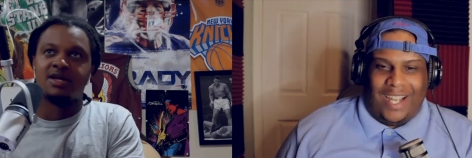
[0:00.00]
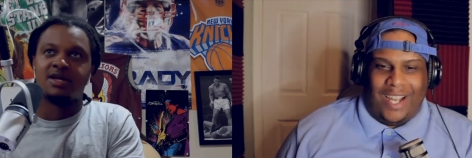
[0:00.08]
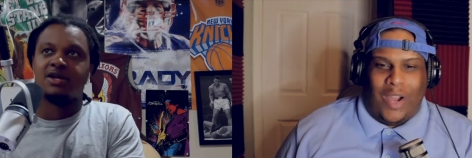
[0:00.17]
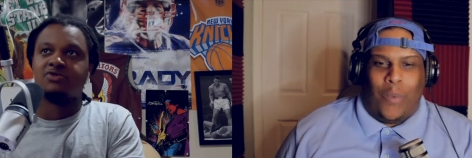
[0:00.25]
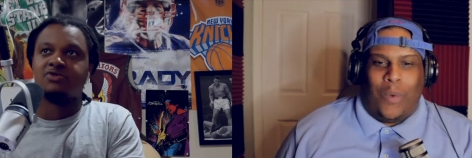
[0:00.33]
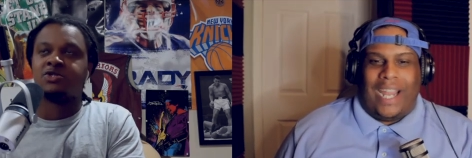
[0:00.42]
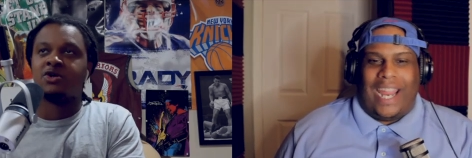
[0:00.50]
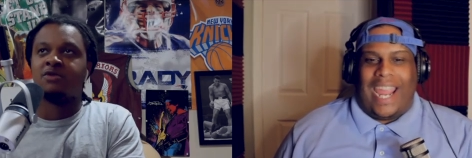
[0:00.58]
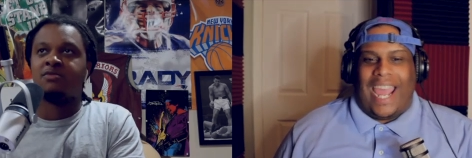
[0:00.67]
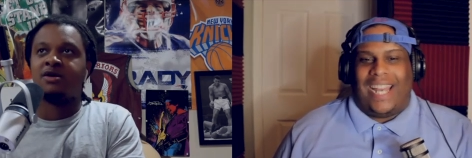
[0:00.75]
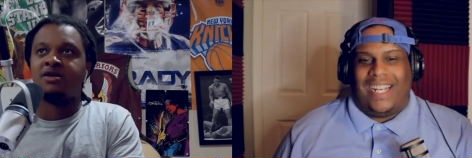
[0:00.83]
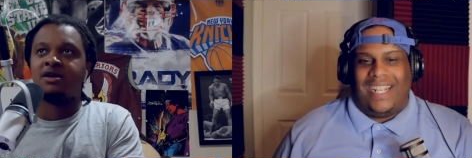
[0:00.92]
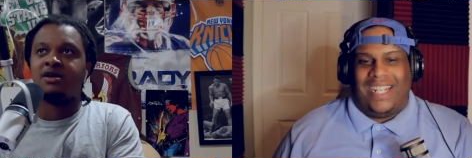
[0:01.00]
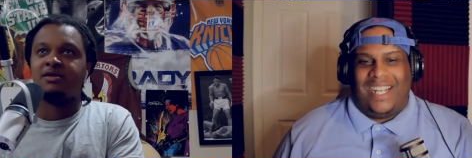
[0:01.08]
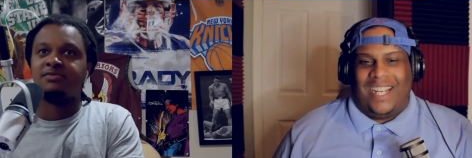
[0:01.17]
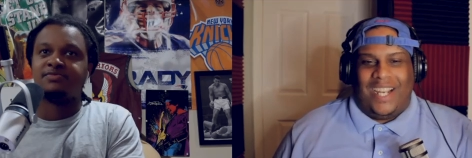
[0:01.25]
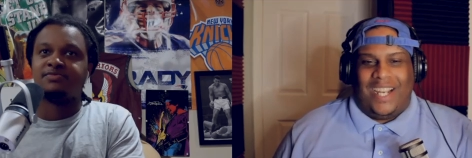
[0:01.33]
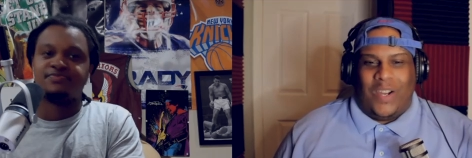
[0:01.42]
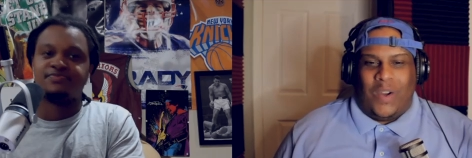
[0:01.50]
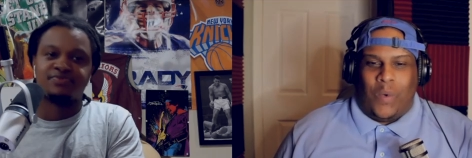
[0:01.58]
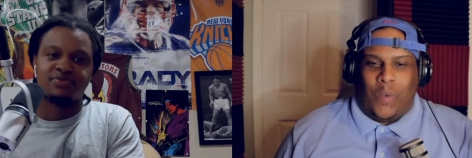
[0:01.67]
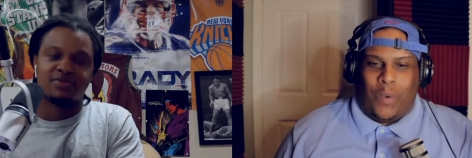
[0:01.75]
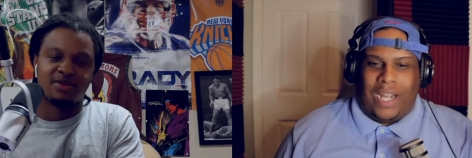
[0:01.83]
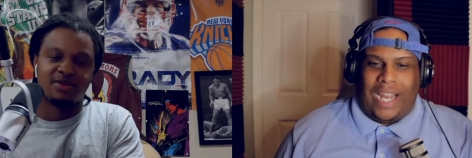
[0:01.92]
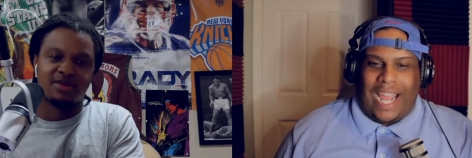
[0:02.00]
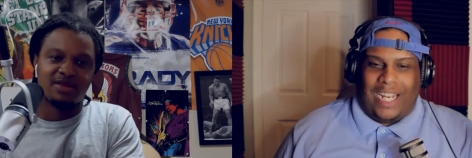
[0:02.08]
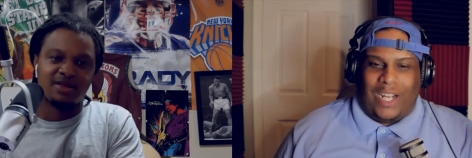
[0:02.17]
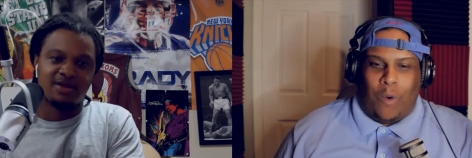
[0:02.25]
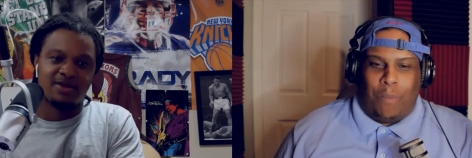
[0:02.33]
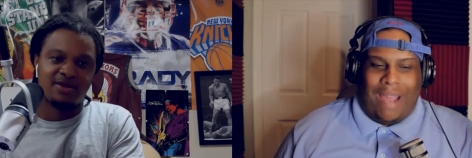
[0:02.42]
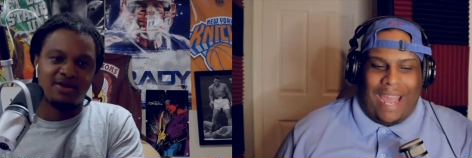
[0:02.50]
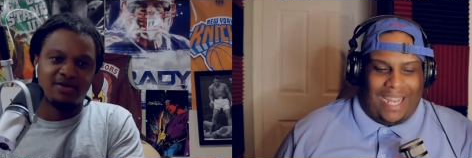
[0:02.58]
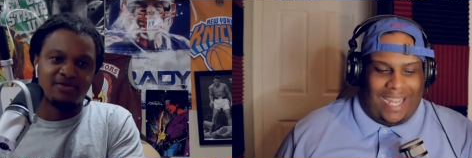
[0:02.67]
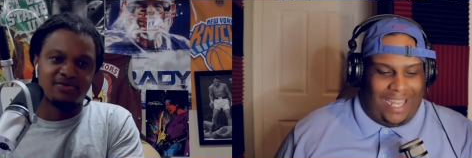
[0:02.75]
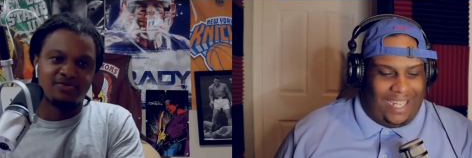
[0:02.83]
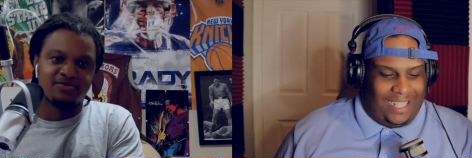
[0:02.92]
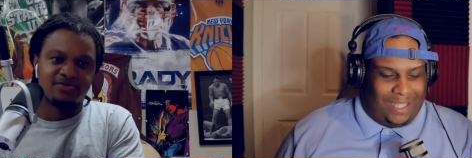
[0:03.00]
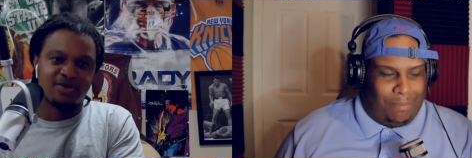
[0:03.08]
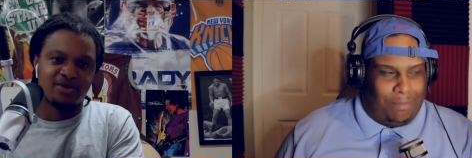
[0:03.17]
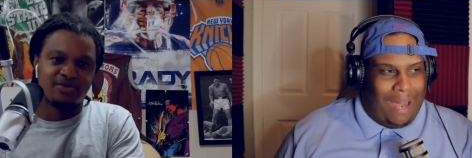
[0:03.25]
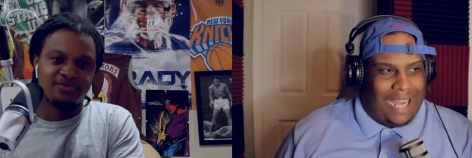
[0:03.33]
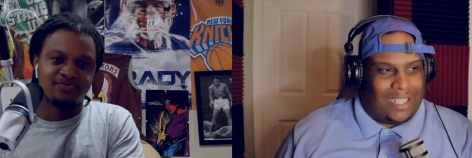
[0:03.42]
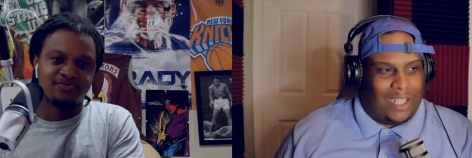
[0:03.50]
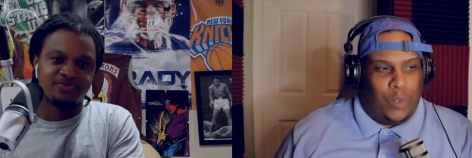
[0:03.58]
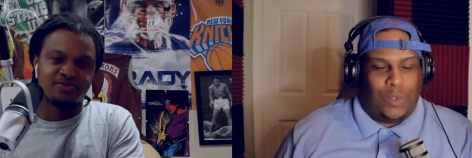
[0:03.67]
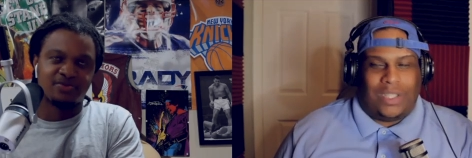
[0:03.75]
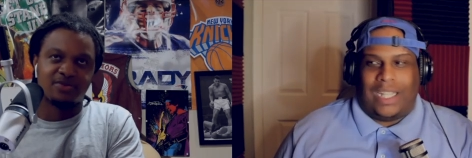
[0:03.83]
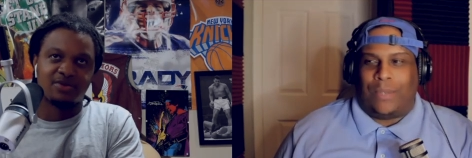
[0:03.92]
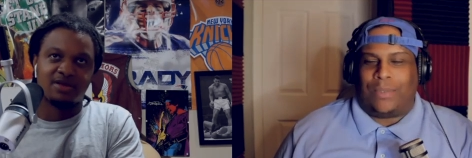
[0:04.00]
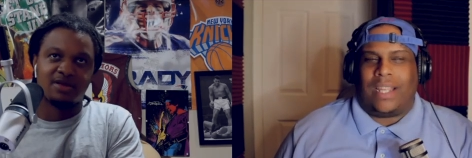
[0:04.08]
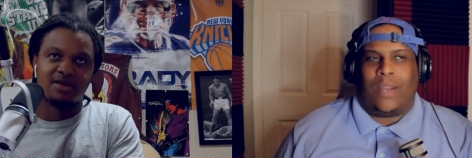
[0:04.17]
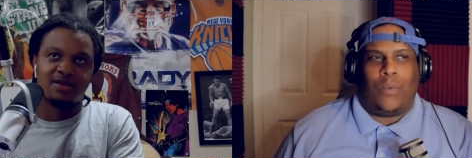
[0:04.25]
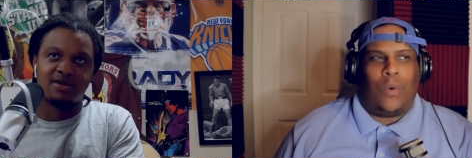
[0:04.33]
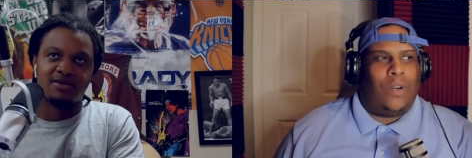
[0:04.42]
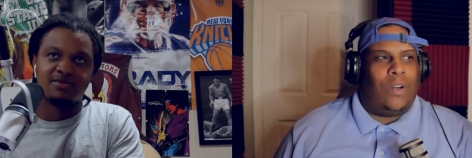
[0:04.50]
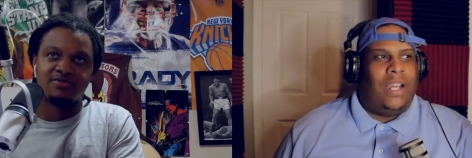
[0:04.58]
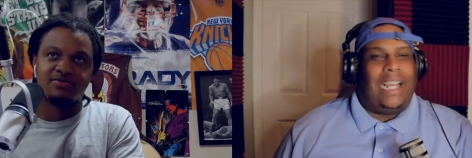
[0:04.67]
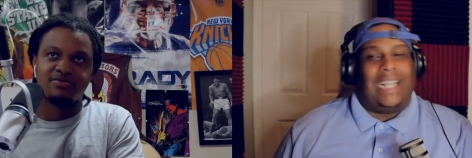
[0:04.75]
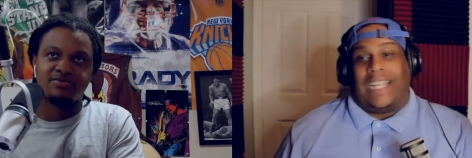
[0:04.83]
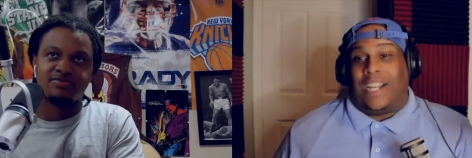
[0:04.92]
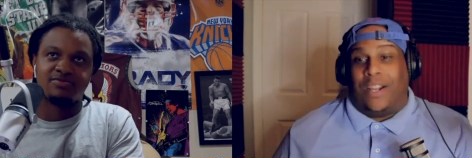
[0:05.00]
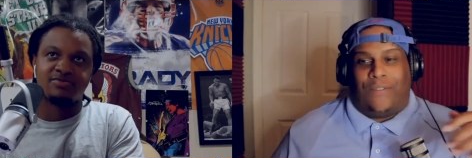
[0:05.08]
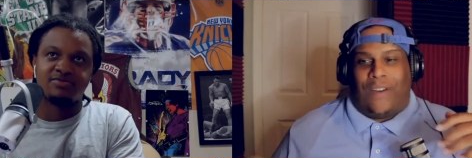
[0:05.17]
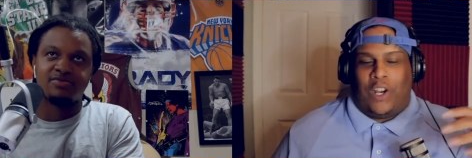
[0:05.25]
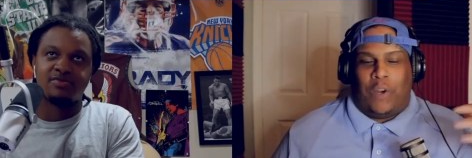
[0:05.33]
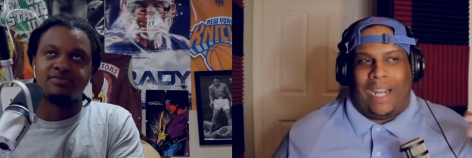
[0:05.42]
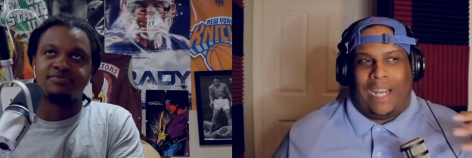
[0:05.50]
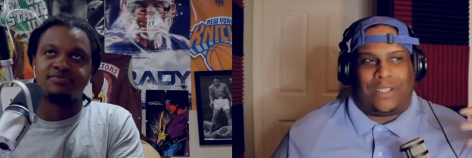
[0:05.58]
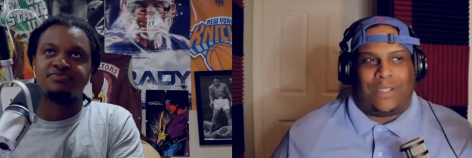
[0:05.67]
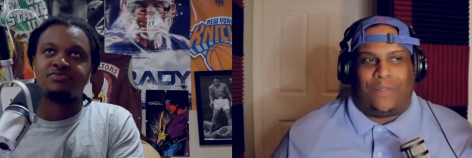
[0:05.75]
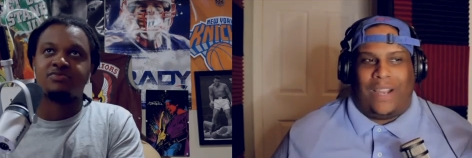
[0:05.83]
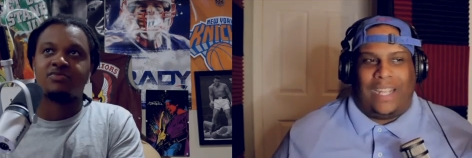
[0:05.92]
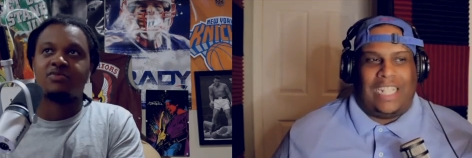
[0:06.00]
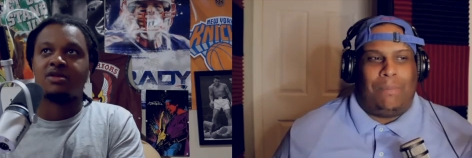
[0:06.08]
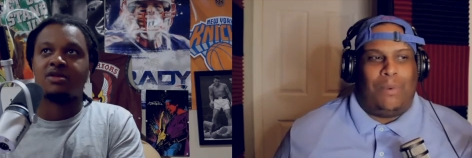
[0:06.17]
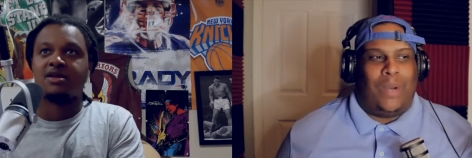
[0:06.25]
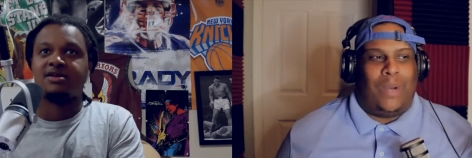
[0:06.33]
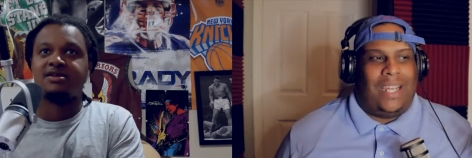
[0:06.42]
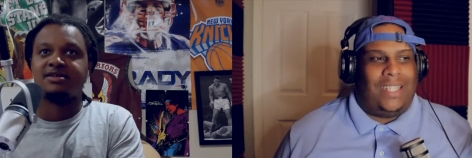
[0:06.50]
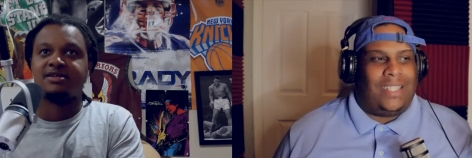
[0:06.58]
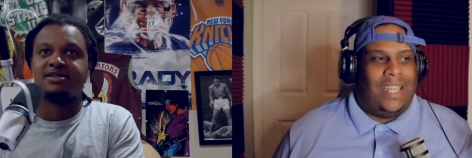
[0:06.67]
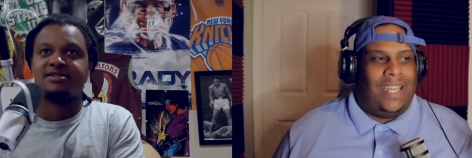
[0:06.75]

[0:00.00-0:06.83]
Speaker 1: You talking they, about um when they had to go back and get the boxer who's they was like, whoa, because they couldn't find nobody else to fight Damon Wayans.